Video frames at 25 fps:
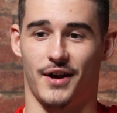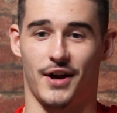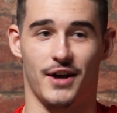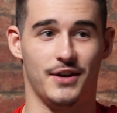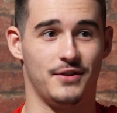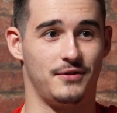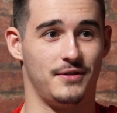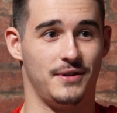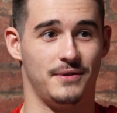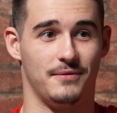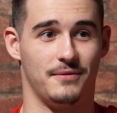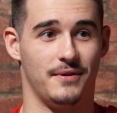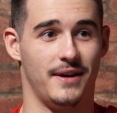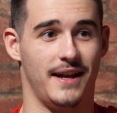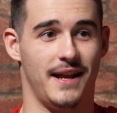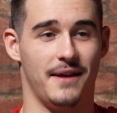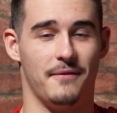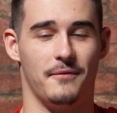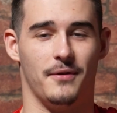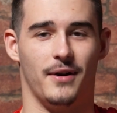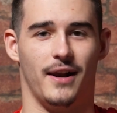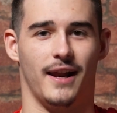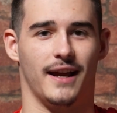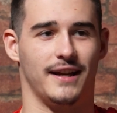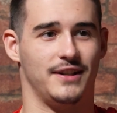the countries were in
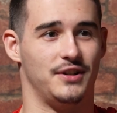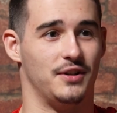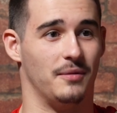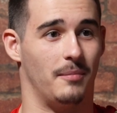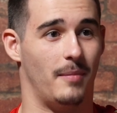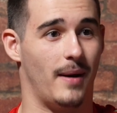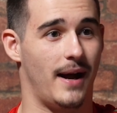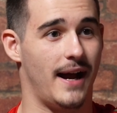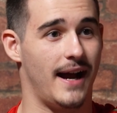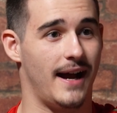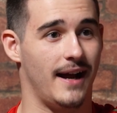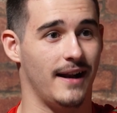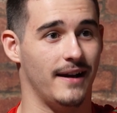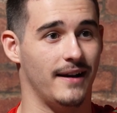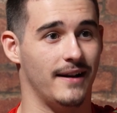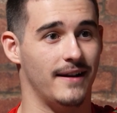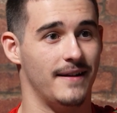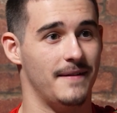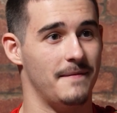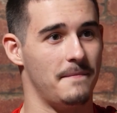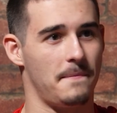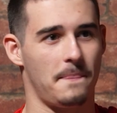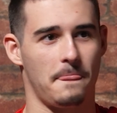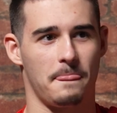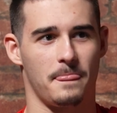it were like Japan,
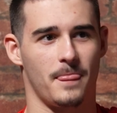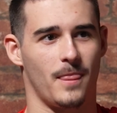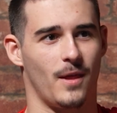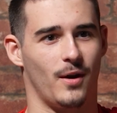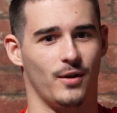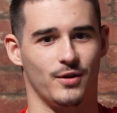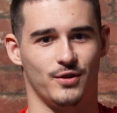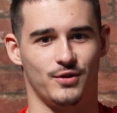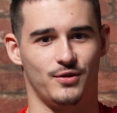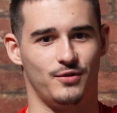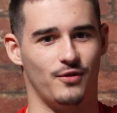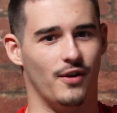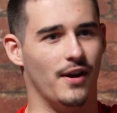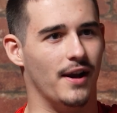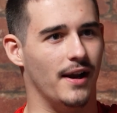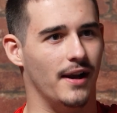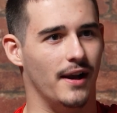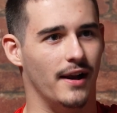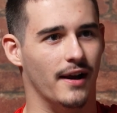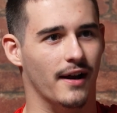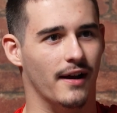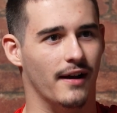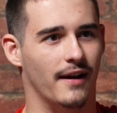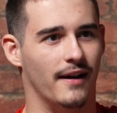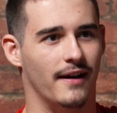
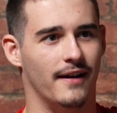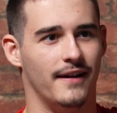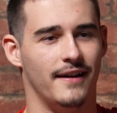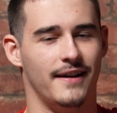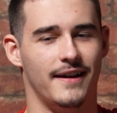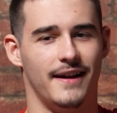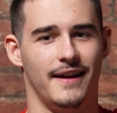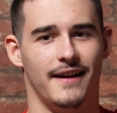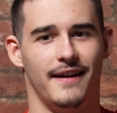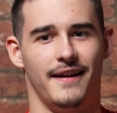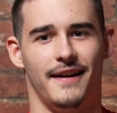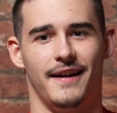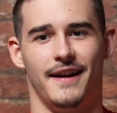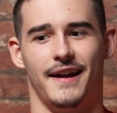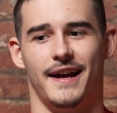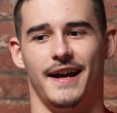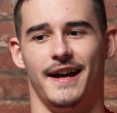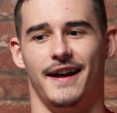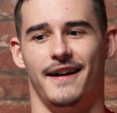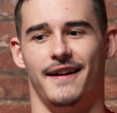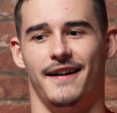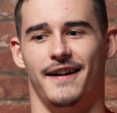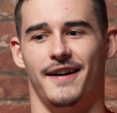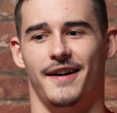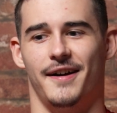Australia,
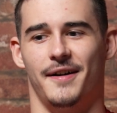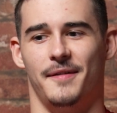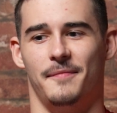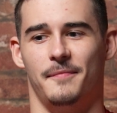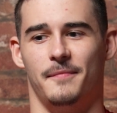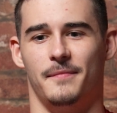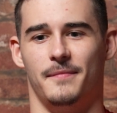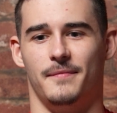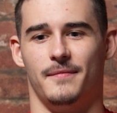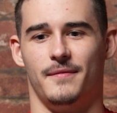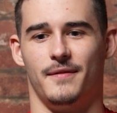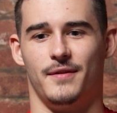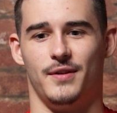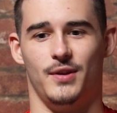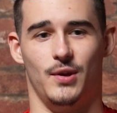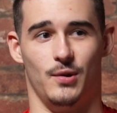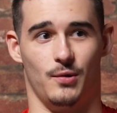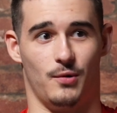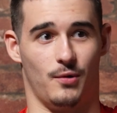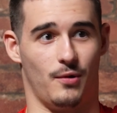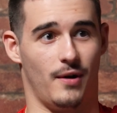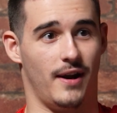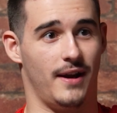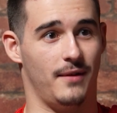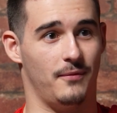
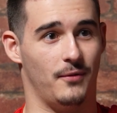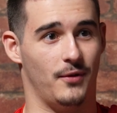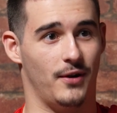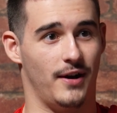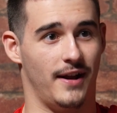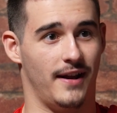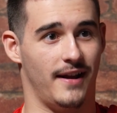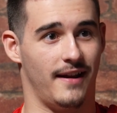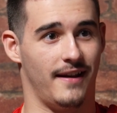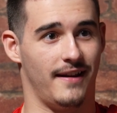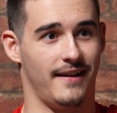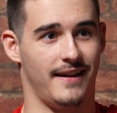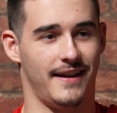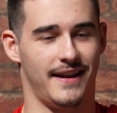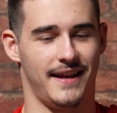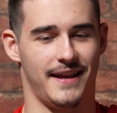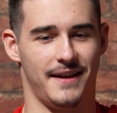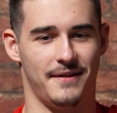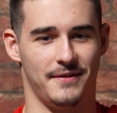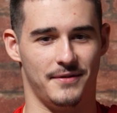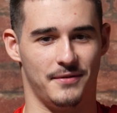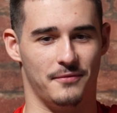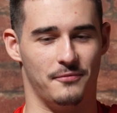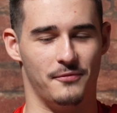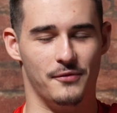Ukraine were in it.
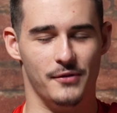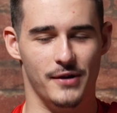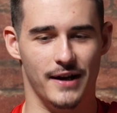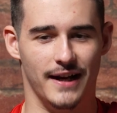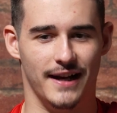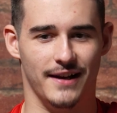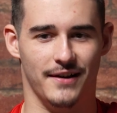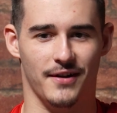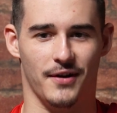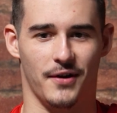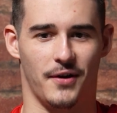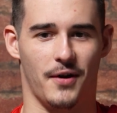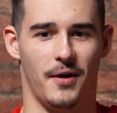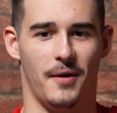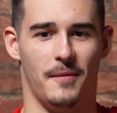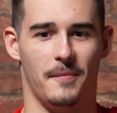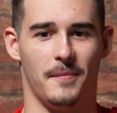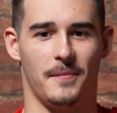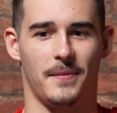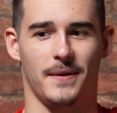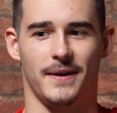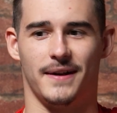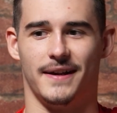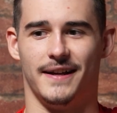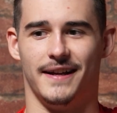It was a really good
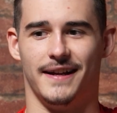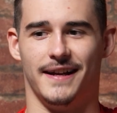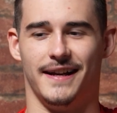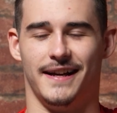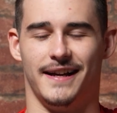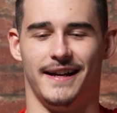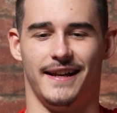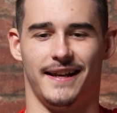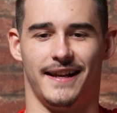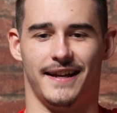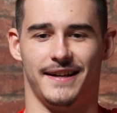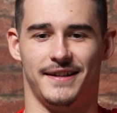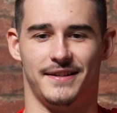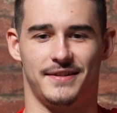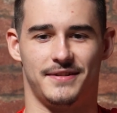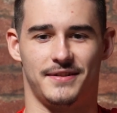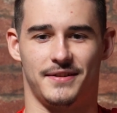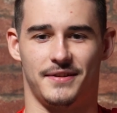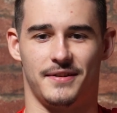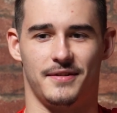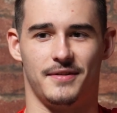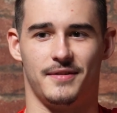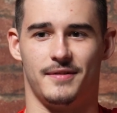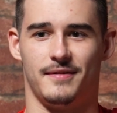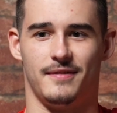comp. Like
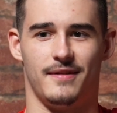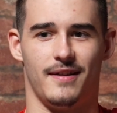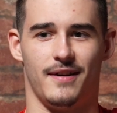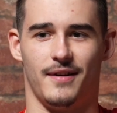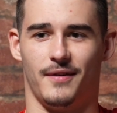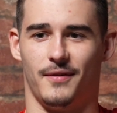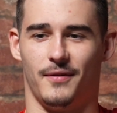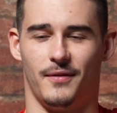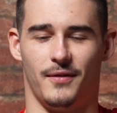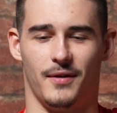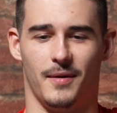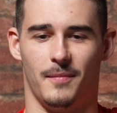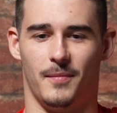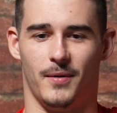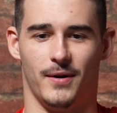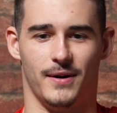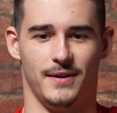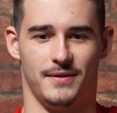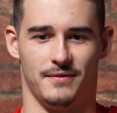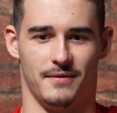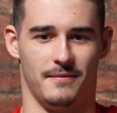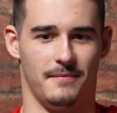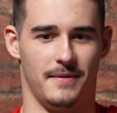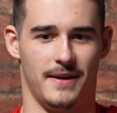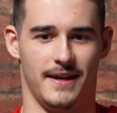all the
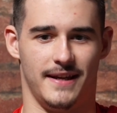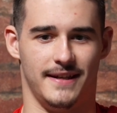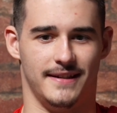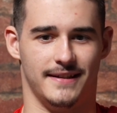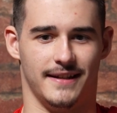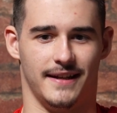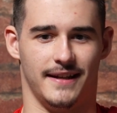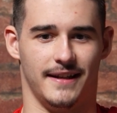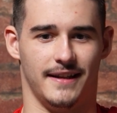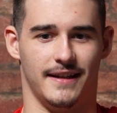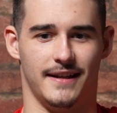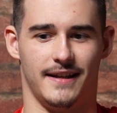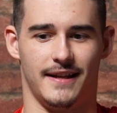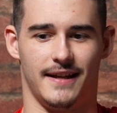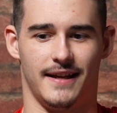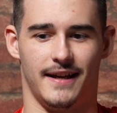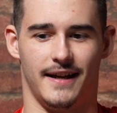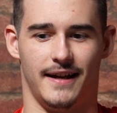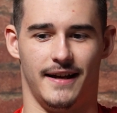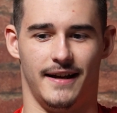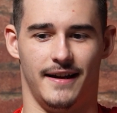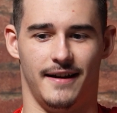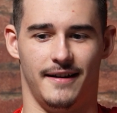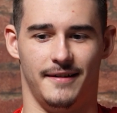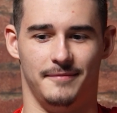boys were amazing.
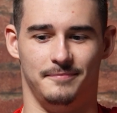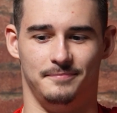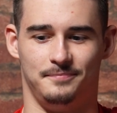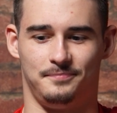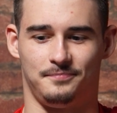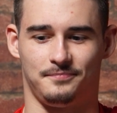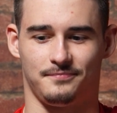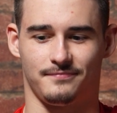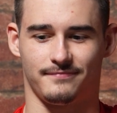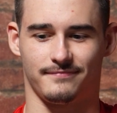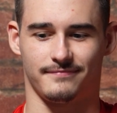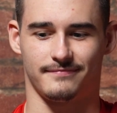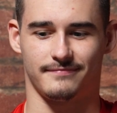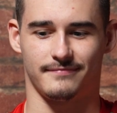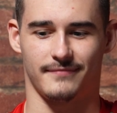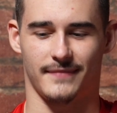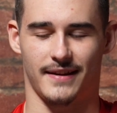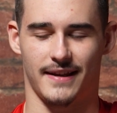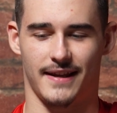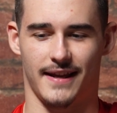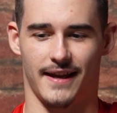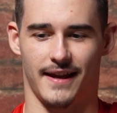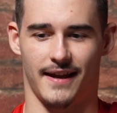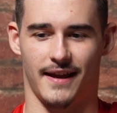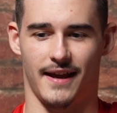
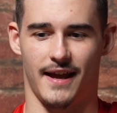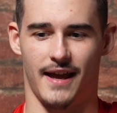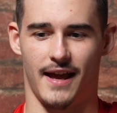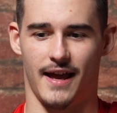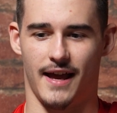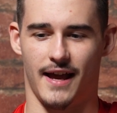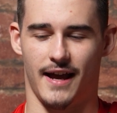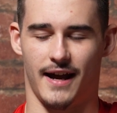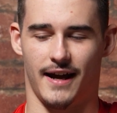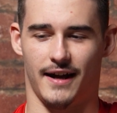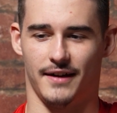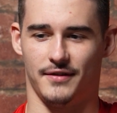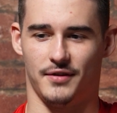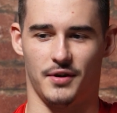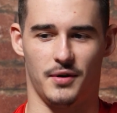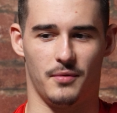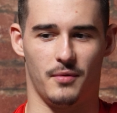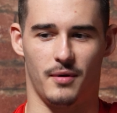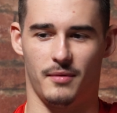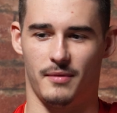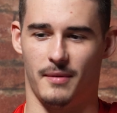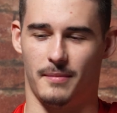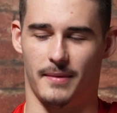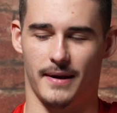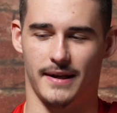Yeah, I don't know
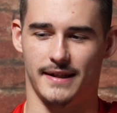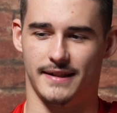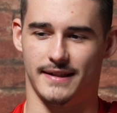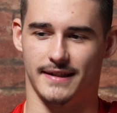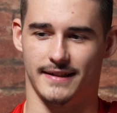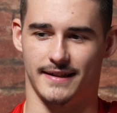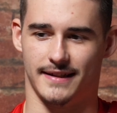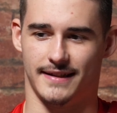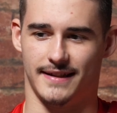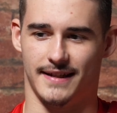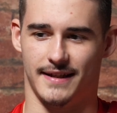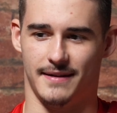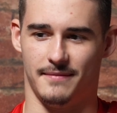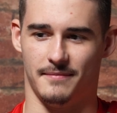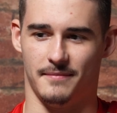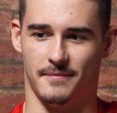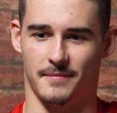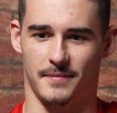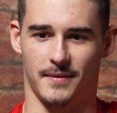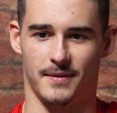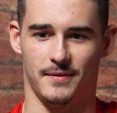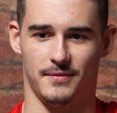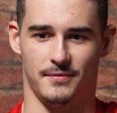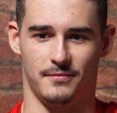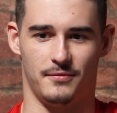what we placed as a team,
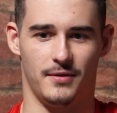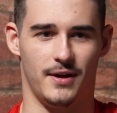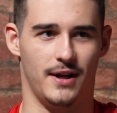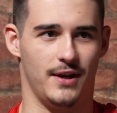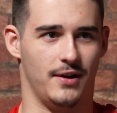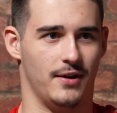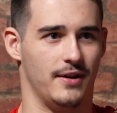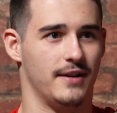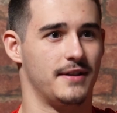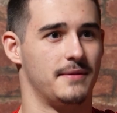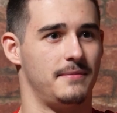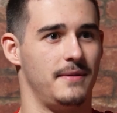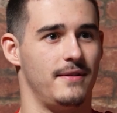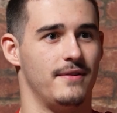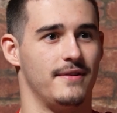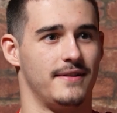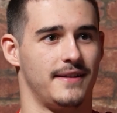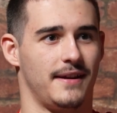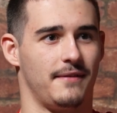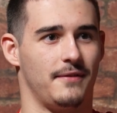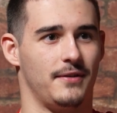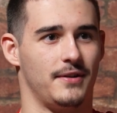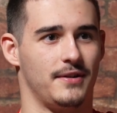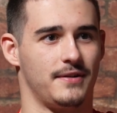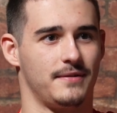but it was a really good
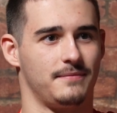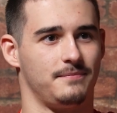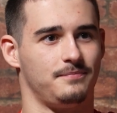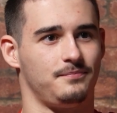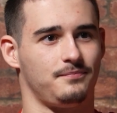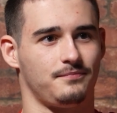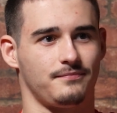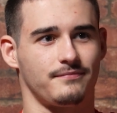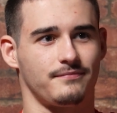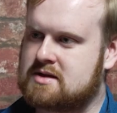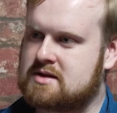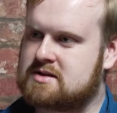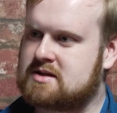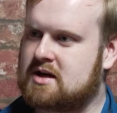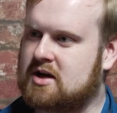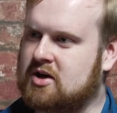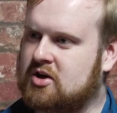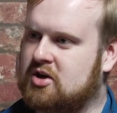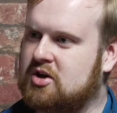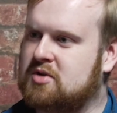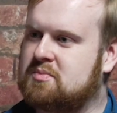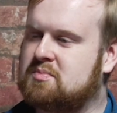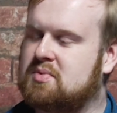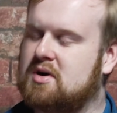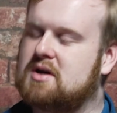experience, that was. Is that a
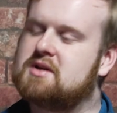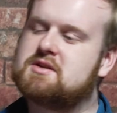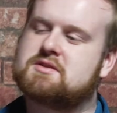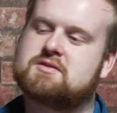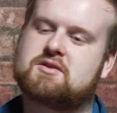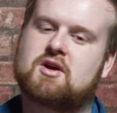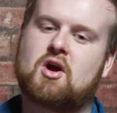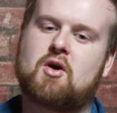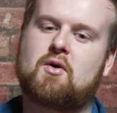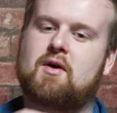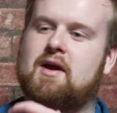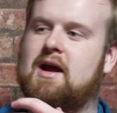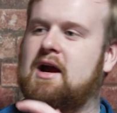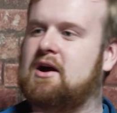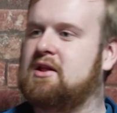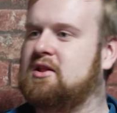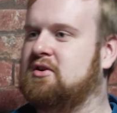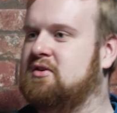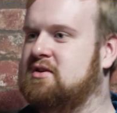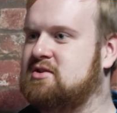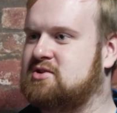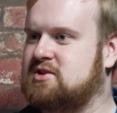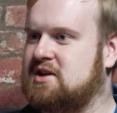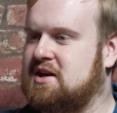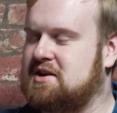good buzz going out
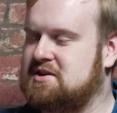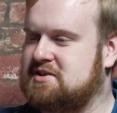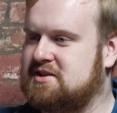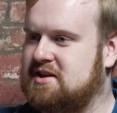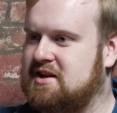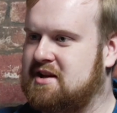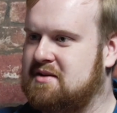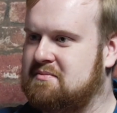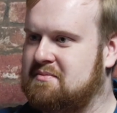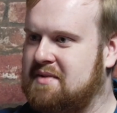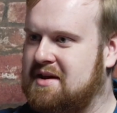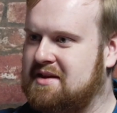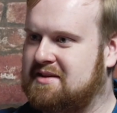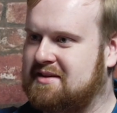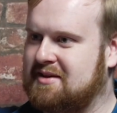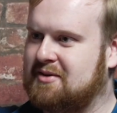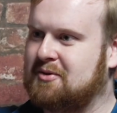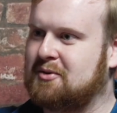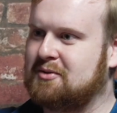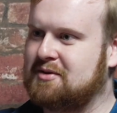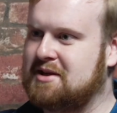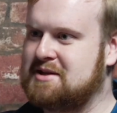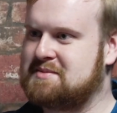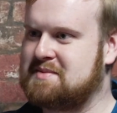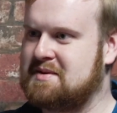there internationally and meeting
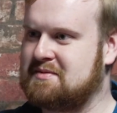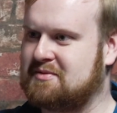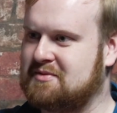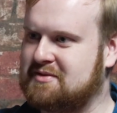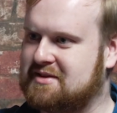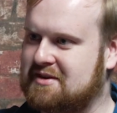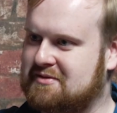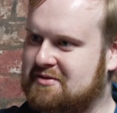all these people from